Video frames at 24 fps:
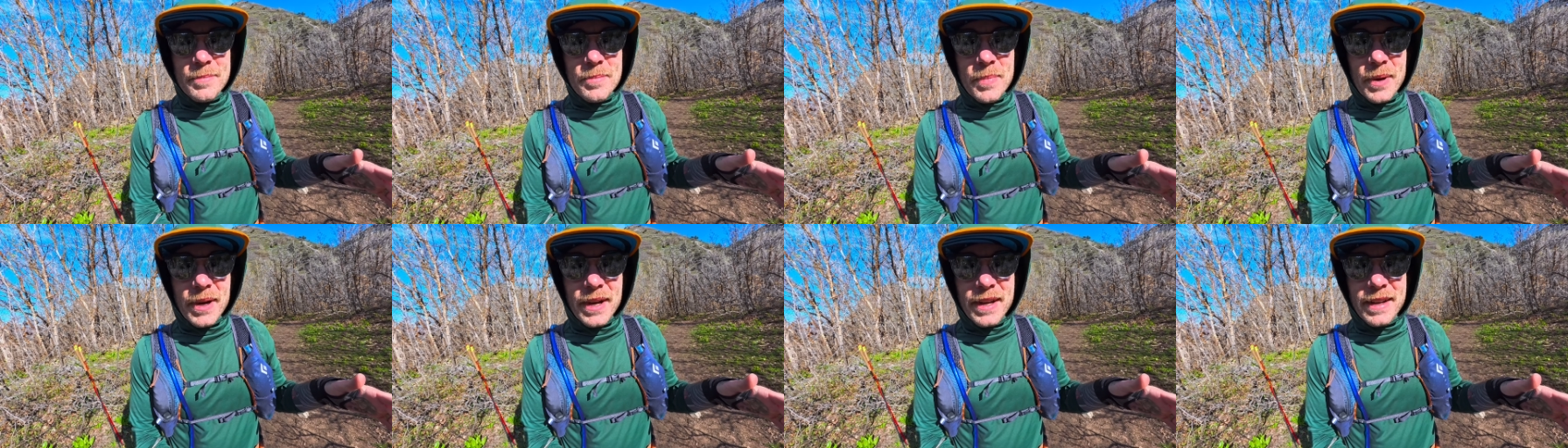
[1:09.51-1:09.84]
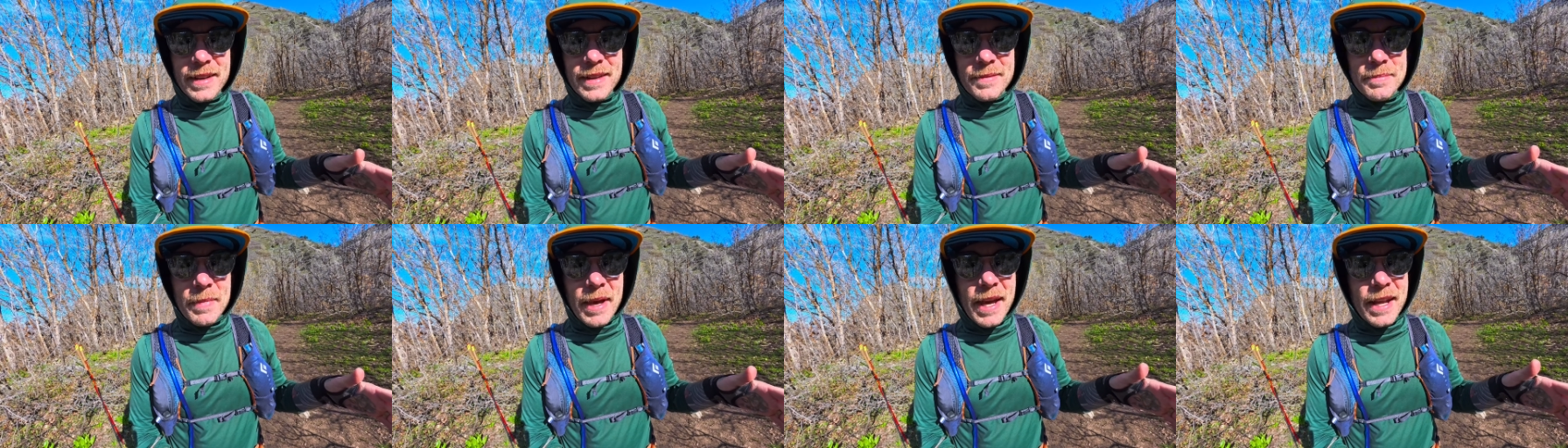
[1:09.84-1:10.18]

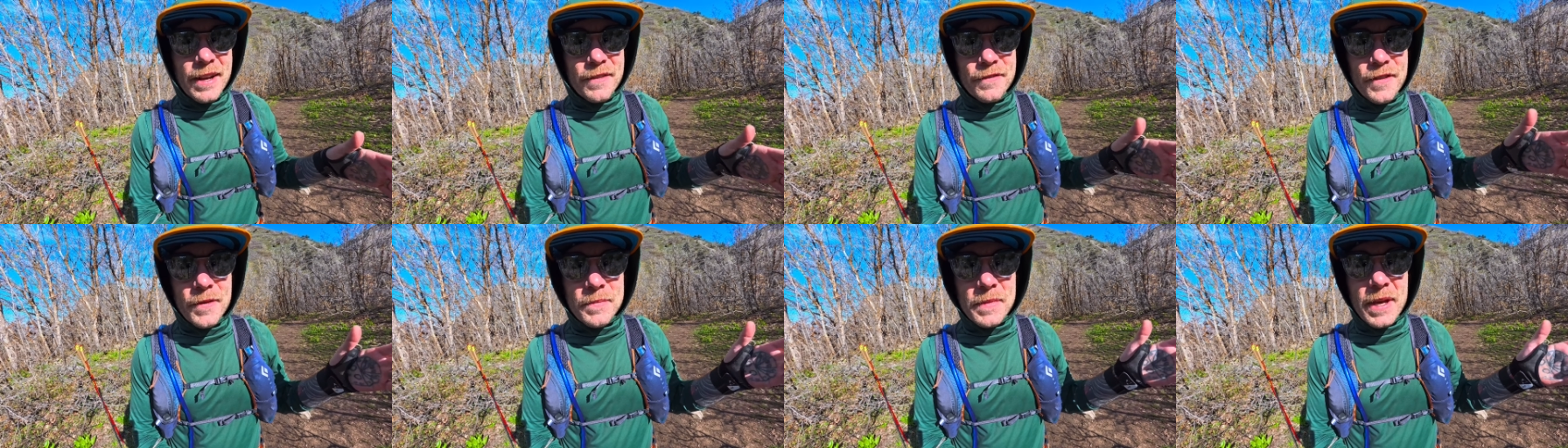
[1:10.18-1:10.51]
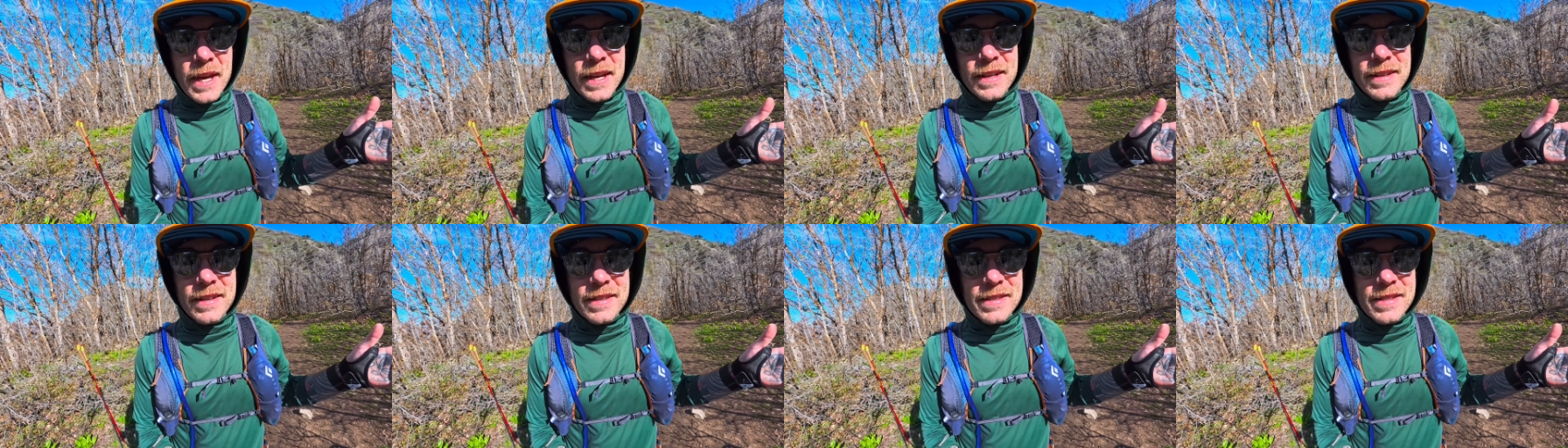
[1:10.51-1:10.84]
But man, if I'm
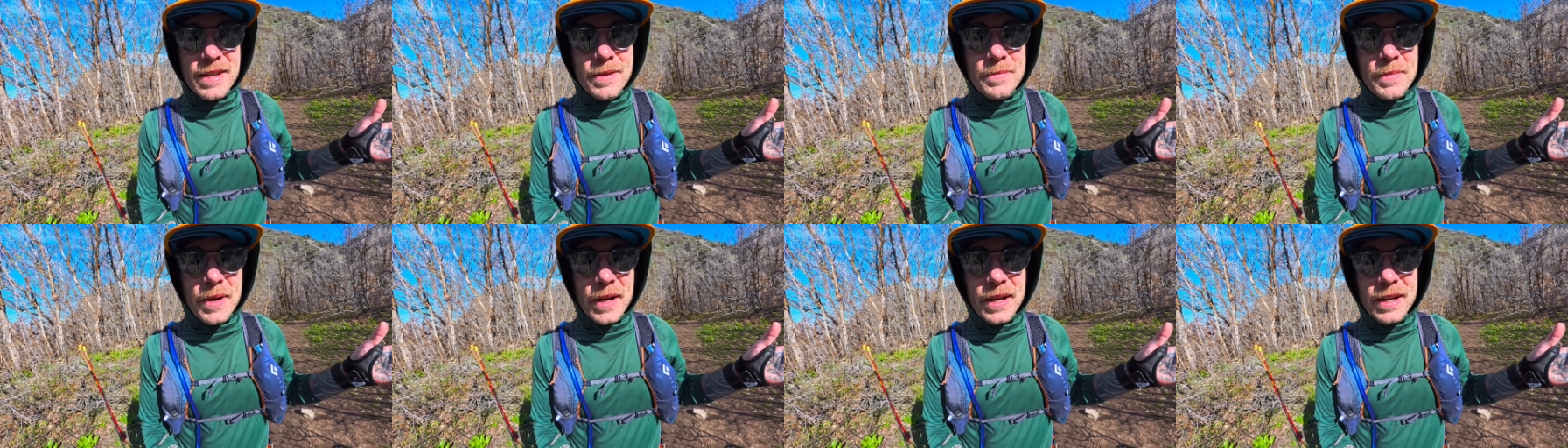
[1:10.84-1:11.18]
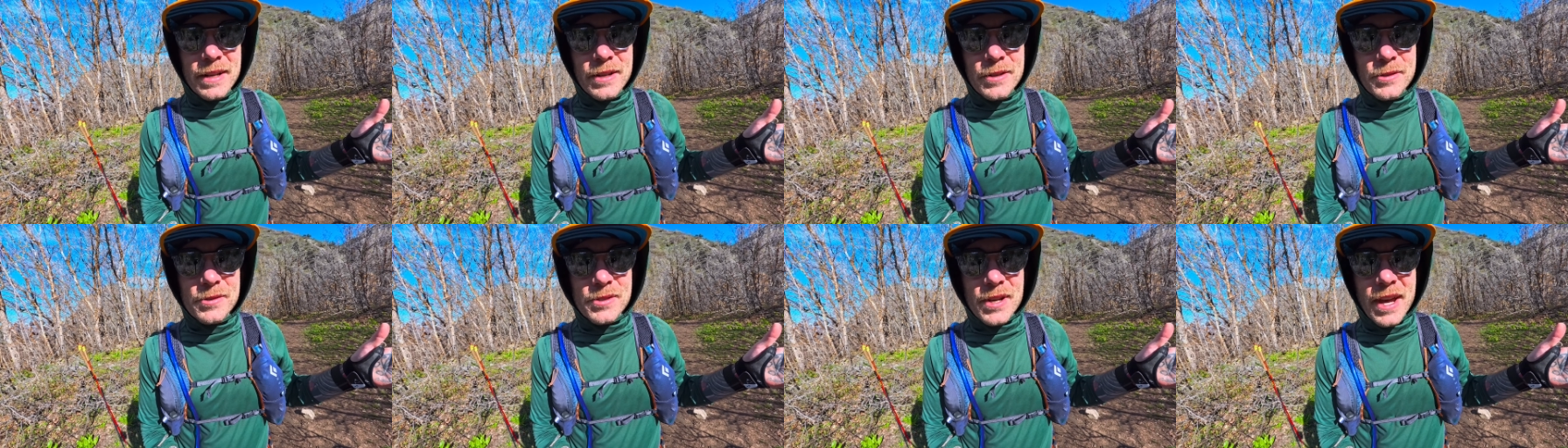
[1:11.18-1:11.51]
getting to
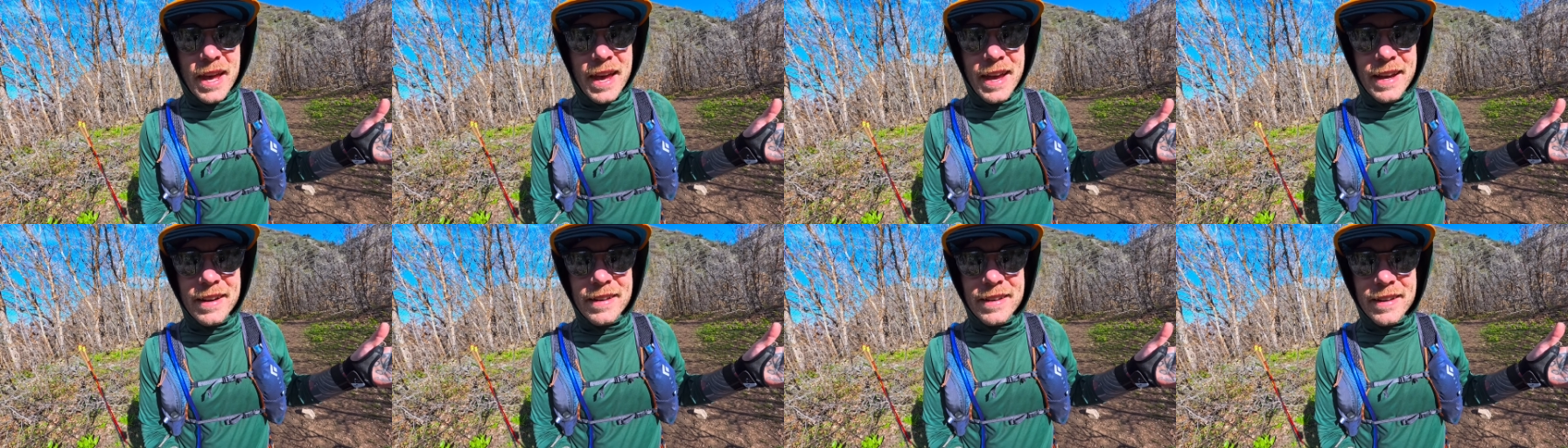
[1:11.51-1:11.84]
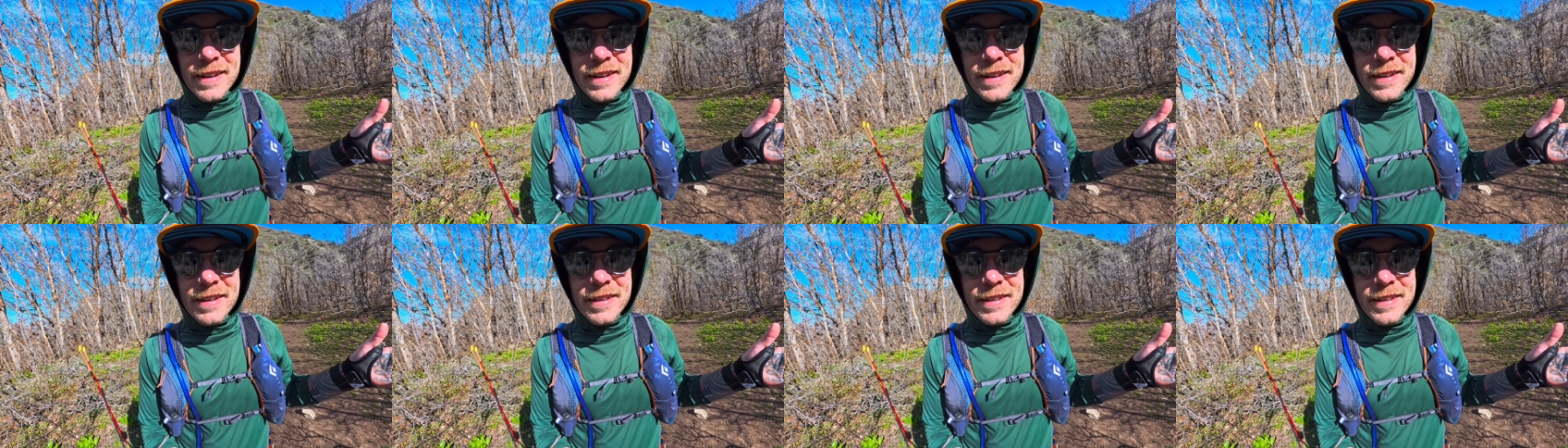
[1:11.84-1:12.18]
somebody who's a
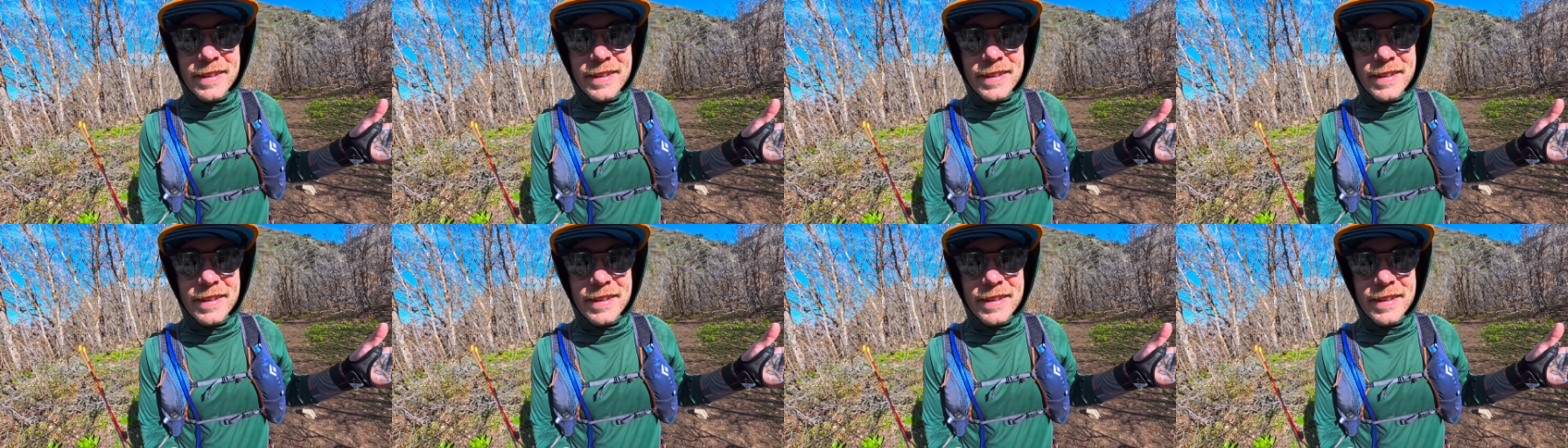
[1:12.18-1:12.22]
hater,